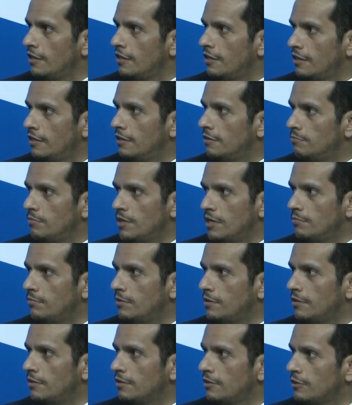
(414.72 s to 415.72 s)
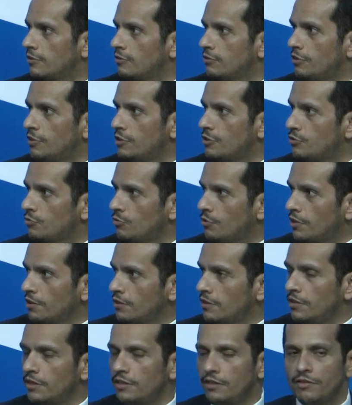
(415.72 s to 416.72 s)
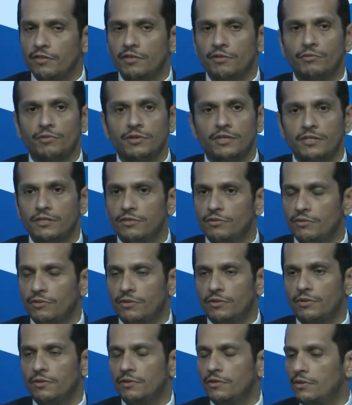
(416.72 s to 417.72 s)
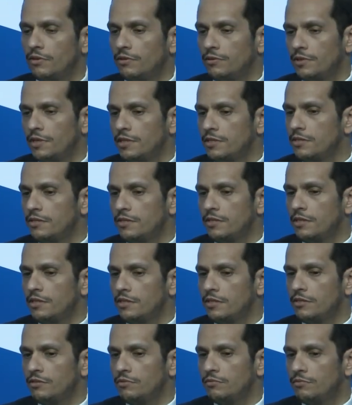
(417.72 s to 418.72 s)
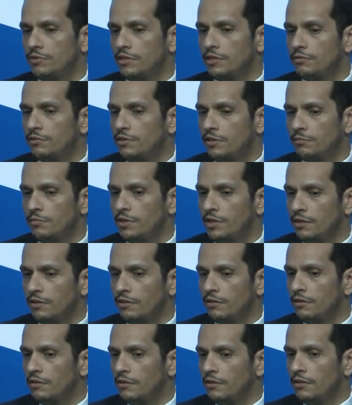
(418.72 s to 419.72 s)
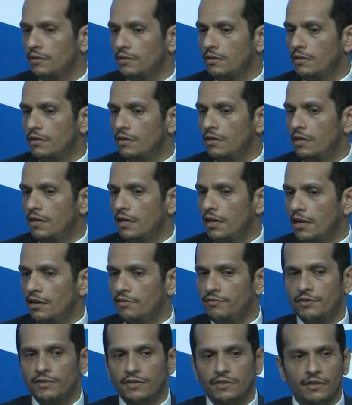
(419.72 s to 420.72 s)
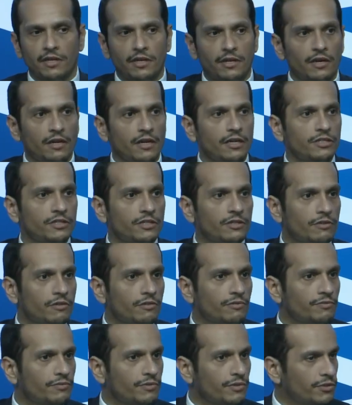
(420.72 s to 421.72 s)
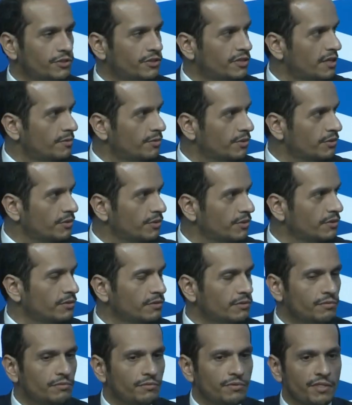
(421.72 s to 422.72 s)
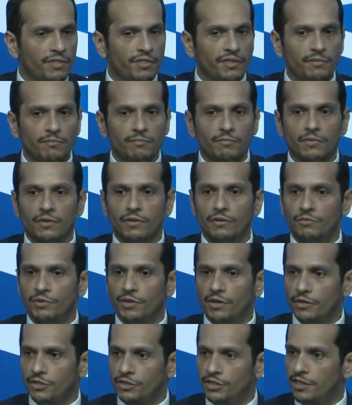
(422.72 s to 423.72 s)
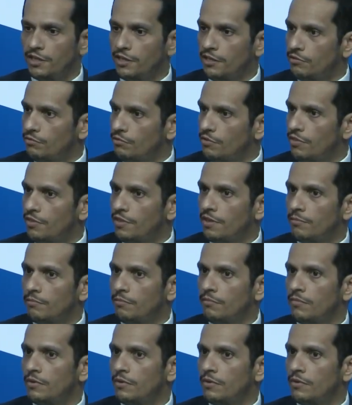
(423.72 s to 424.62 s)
uh, maybe countries who are here in the West or, or United States. We will remain having a relation of good neighborhood with them. We are sharing with them